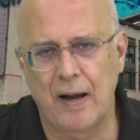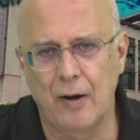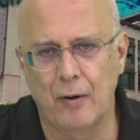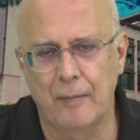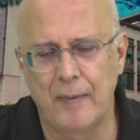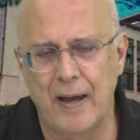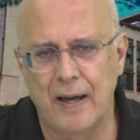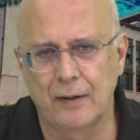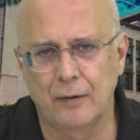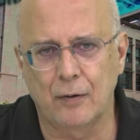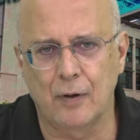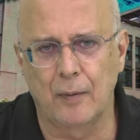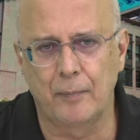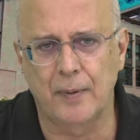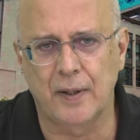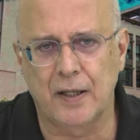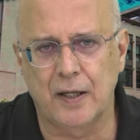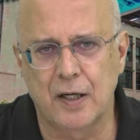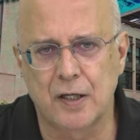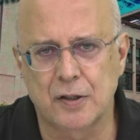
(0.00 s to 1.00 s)
Biomedical
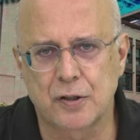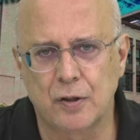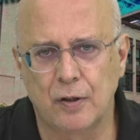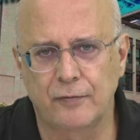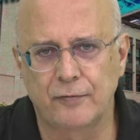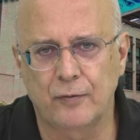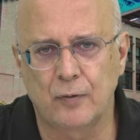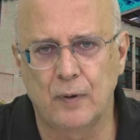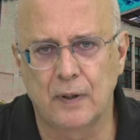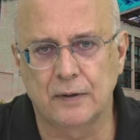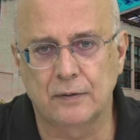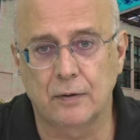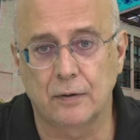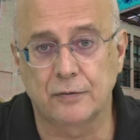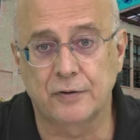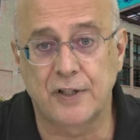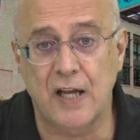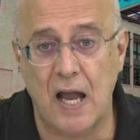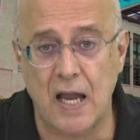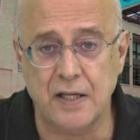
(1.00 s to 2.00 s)
Application of Quantum
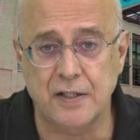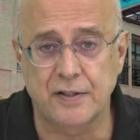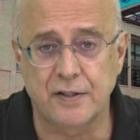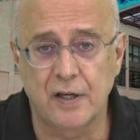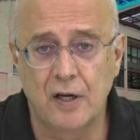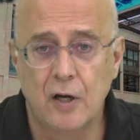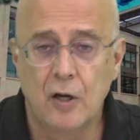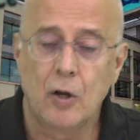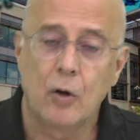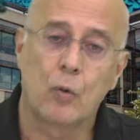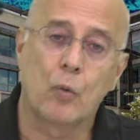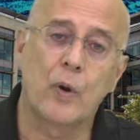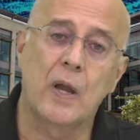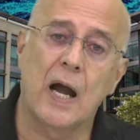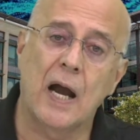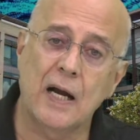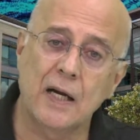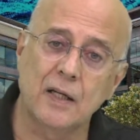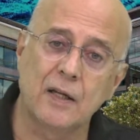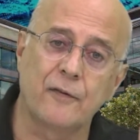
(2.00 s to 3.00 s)
Science. We
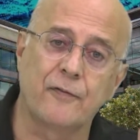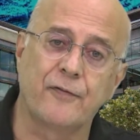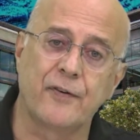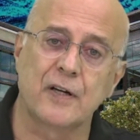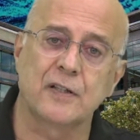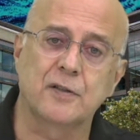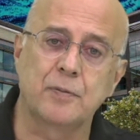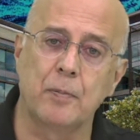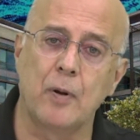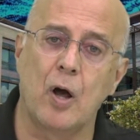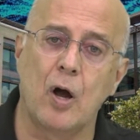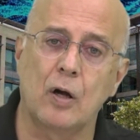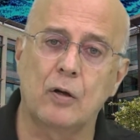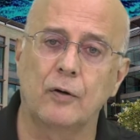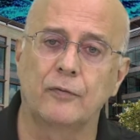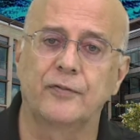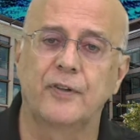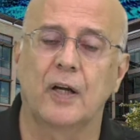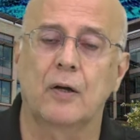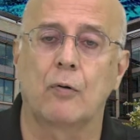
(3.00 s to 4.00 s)
are in the first block
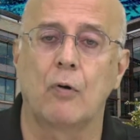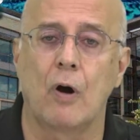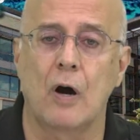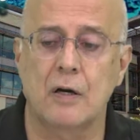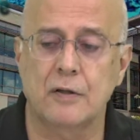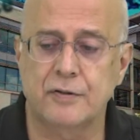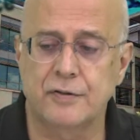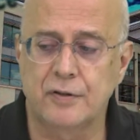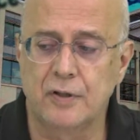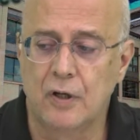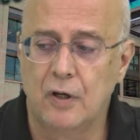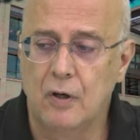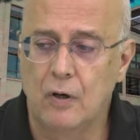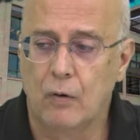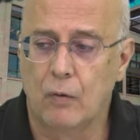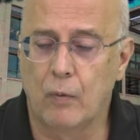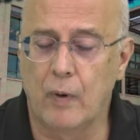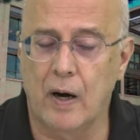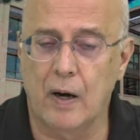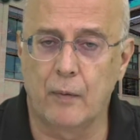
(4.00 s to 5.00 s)
of the course
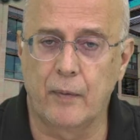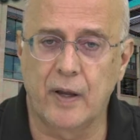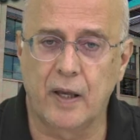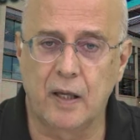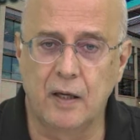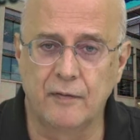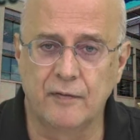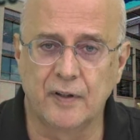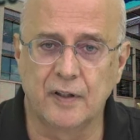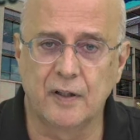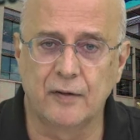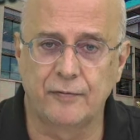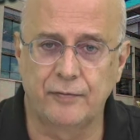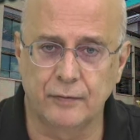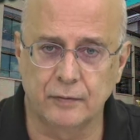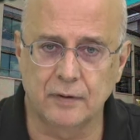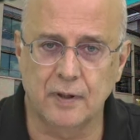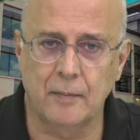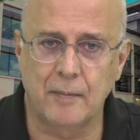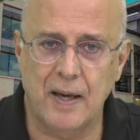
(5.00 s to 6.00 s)
where we give in the
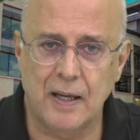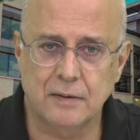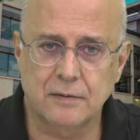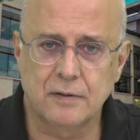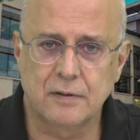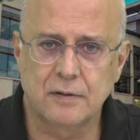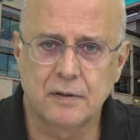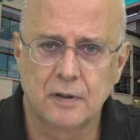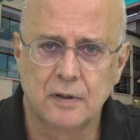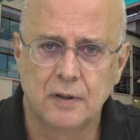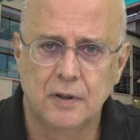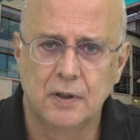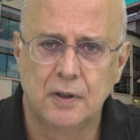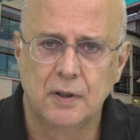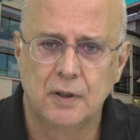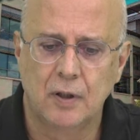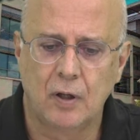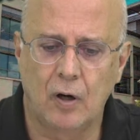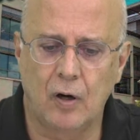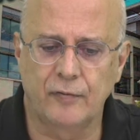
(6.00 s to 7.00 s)
fundamentals
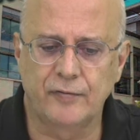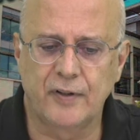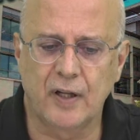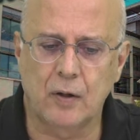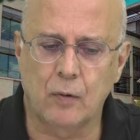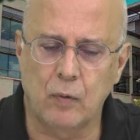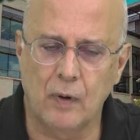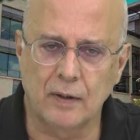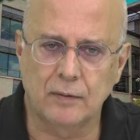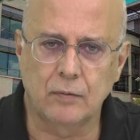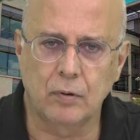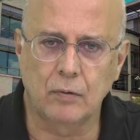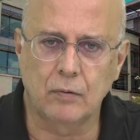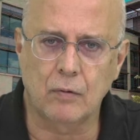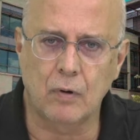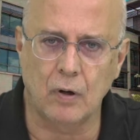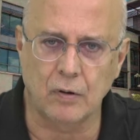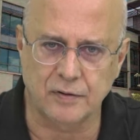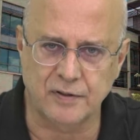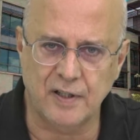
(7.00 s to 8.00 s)
of the quantum
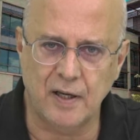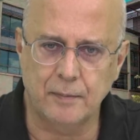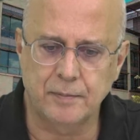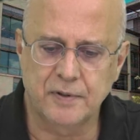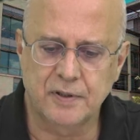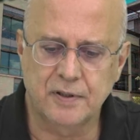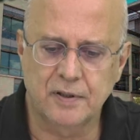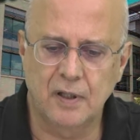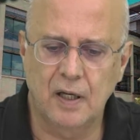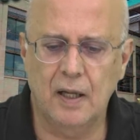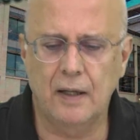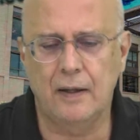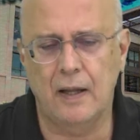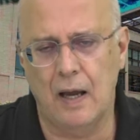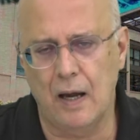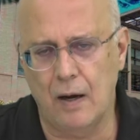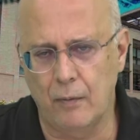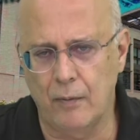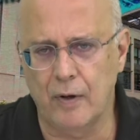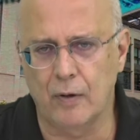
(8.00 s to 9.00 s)
concepts. And
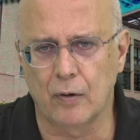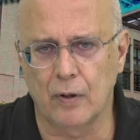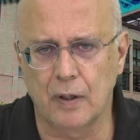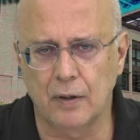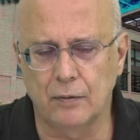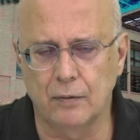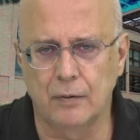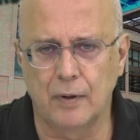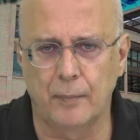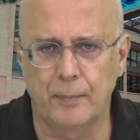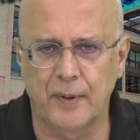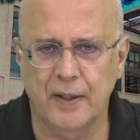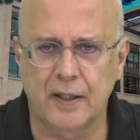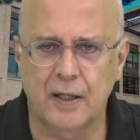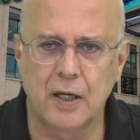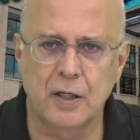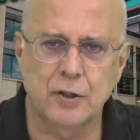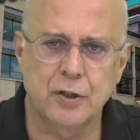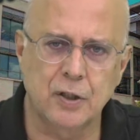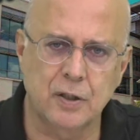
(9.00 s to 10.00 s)
then we're going to do
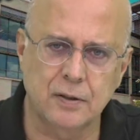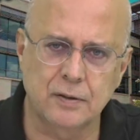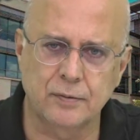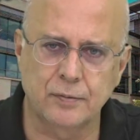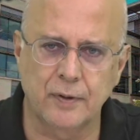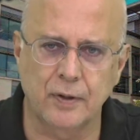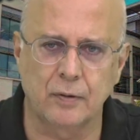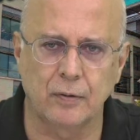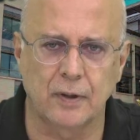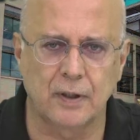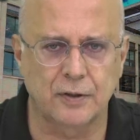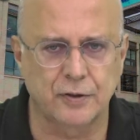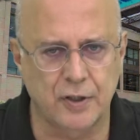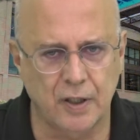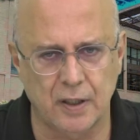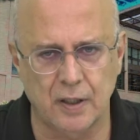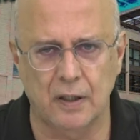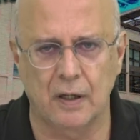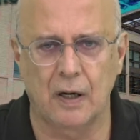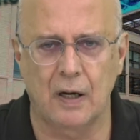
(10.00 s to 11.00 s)
applications, we're going to
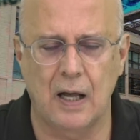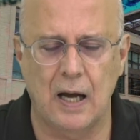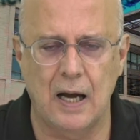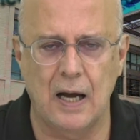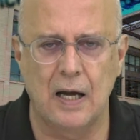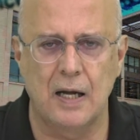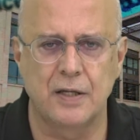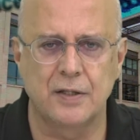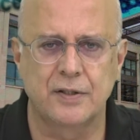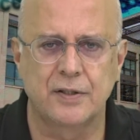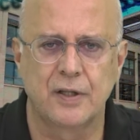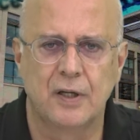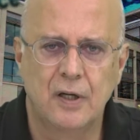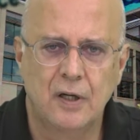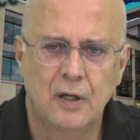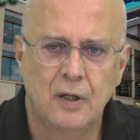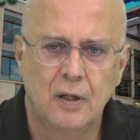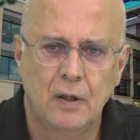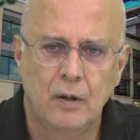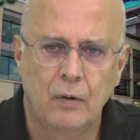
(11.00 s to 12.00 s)
generalize,
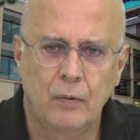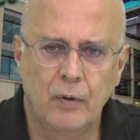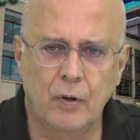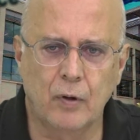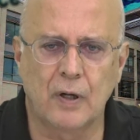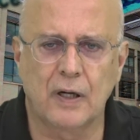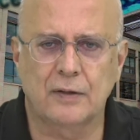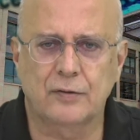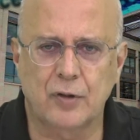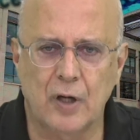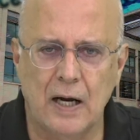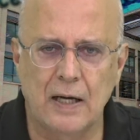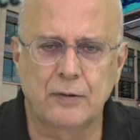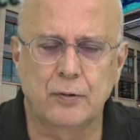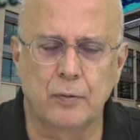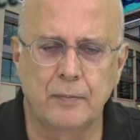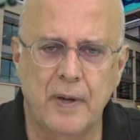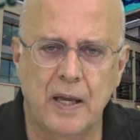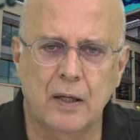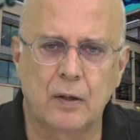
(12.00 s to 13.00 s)
we're going to try
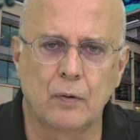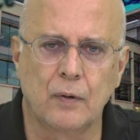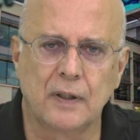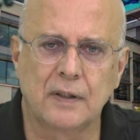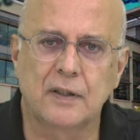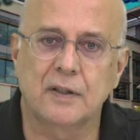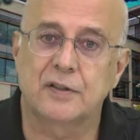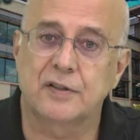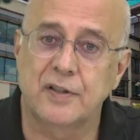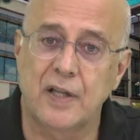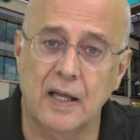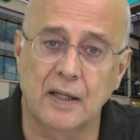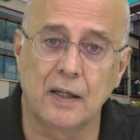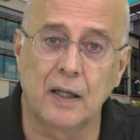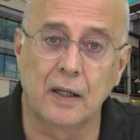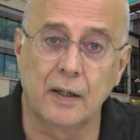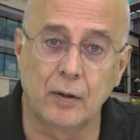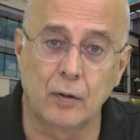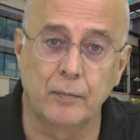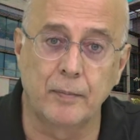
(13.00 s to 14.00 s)
to make you understand
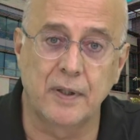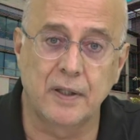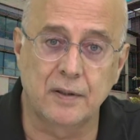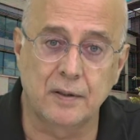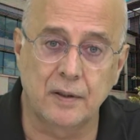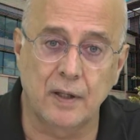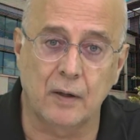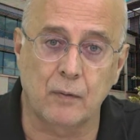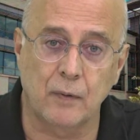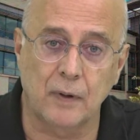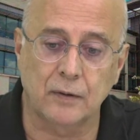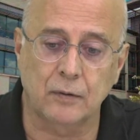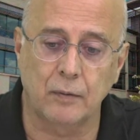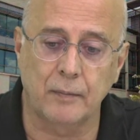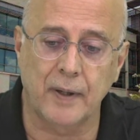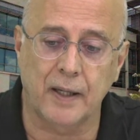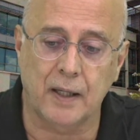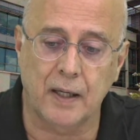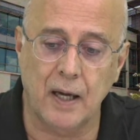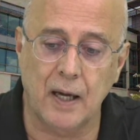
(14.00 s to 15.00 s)
a little bit the
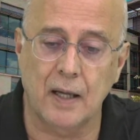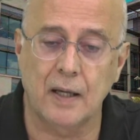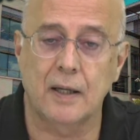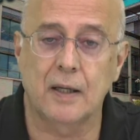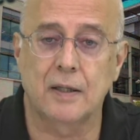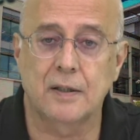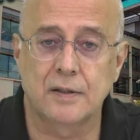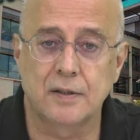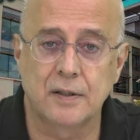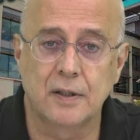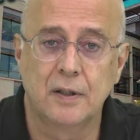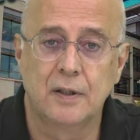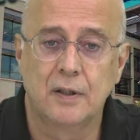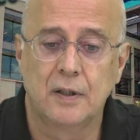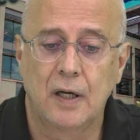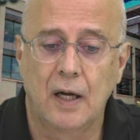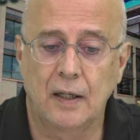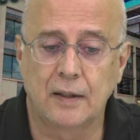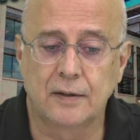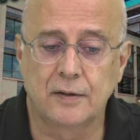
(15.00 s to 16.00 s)
quantum mechanics,
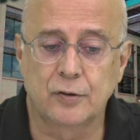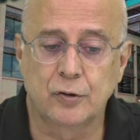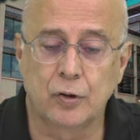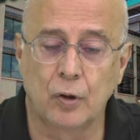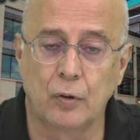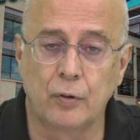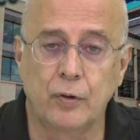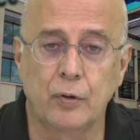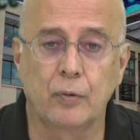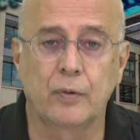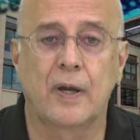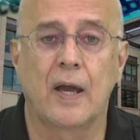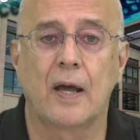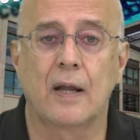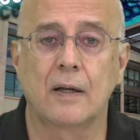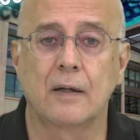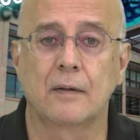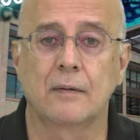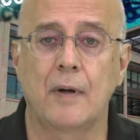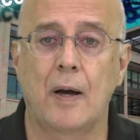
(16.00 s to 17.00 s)
and so you
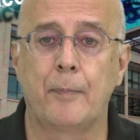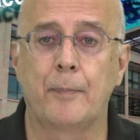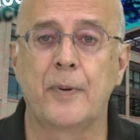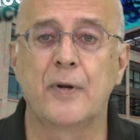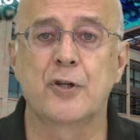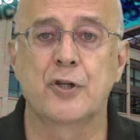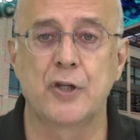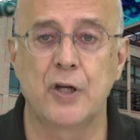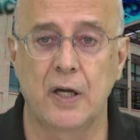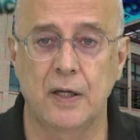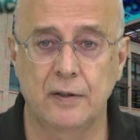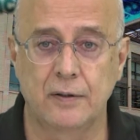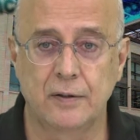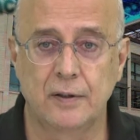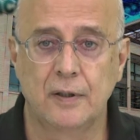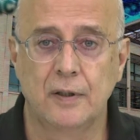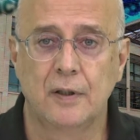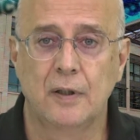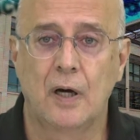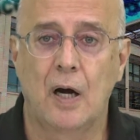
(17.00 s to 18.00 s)
can
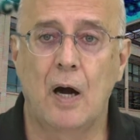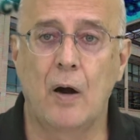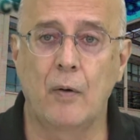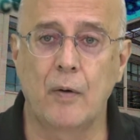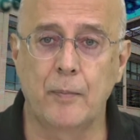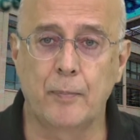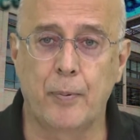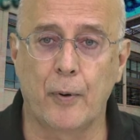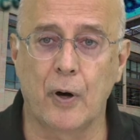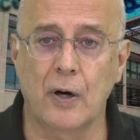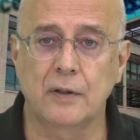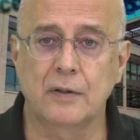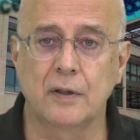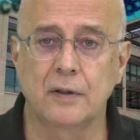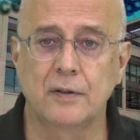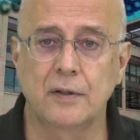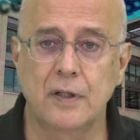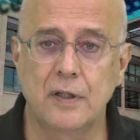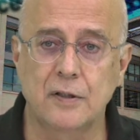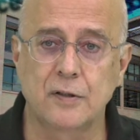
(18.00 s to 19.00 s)
appreciate how
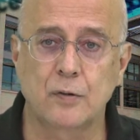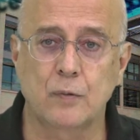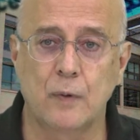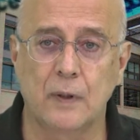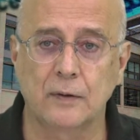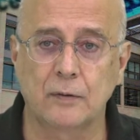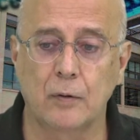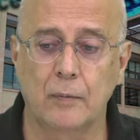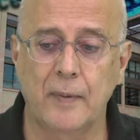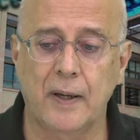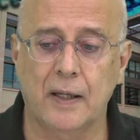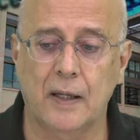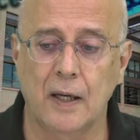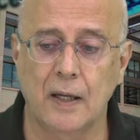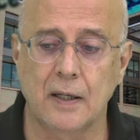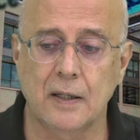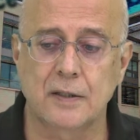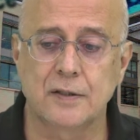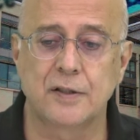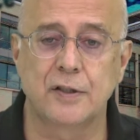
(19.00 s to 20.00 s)
important is quantum
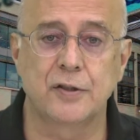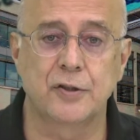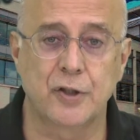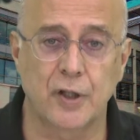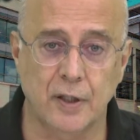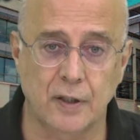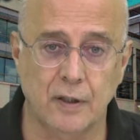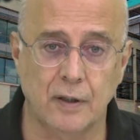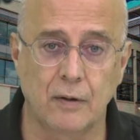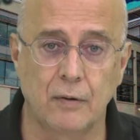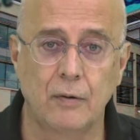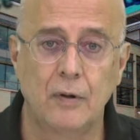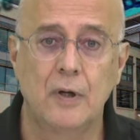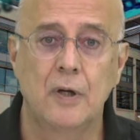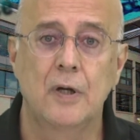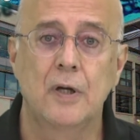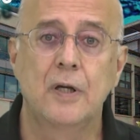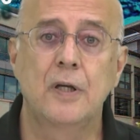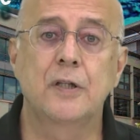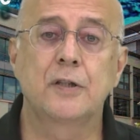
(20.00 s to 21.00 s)
mechanics in general,
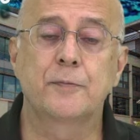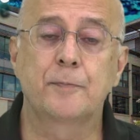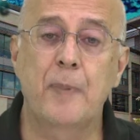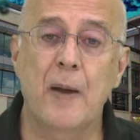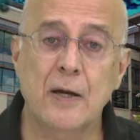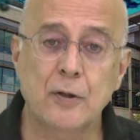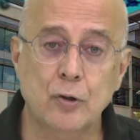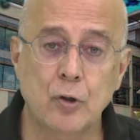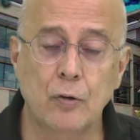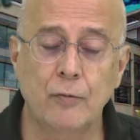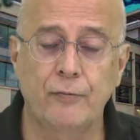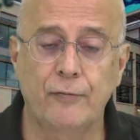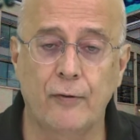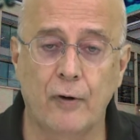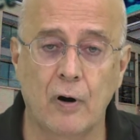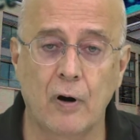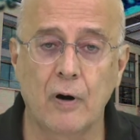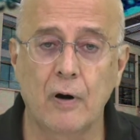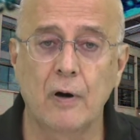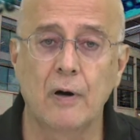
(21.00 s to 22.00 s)
in special
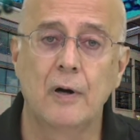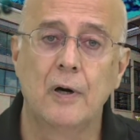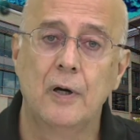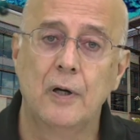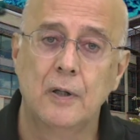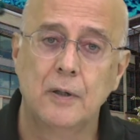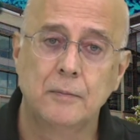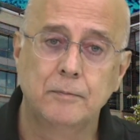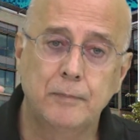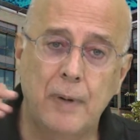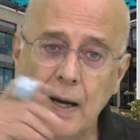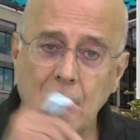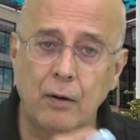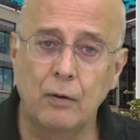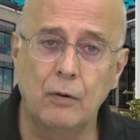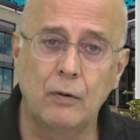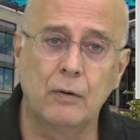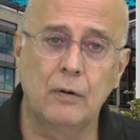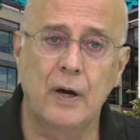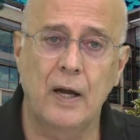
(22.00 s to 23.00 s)
for
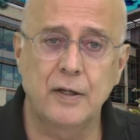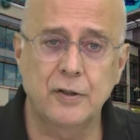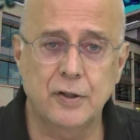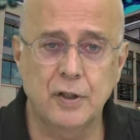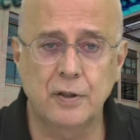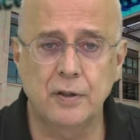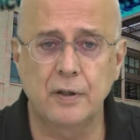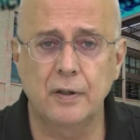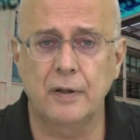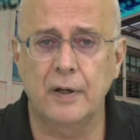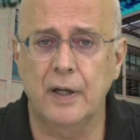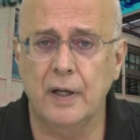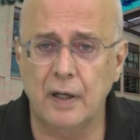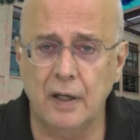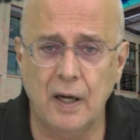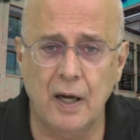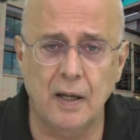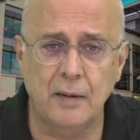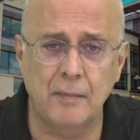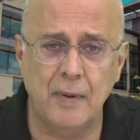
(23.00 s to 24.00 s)
bioengineering
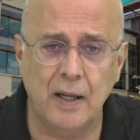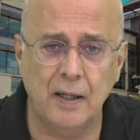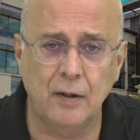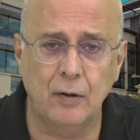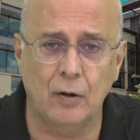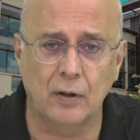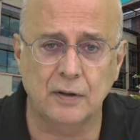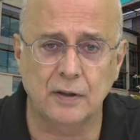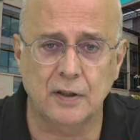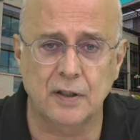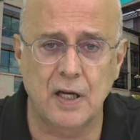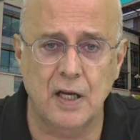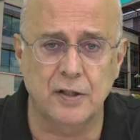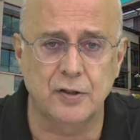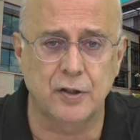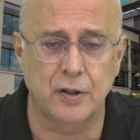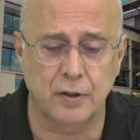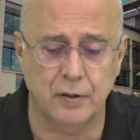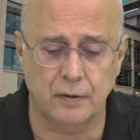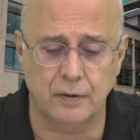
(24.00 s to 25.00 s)
and many other
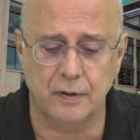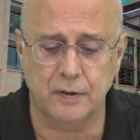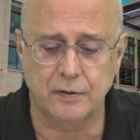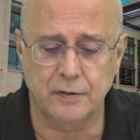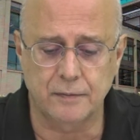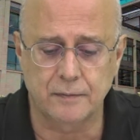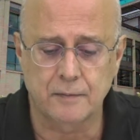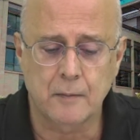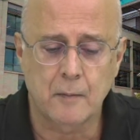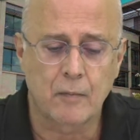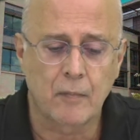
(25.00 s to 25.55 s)
engineerings.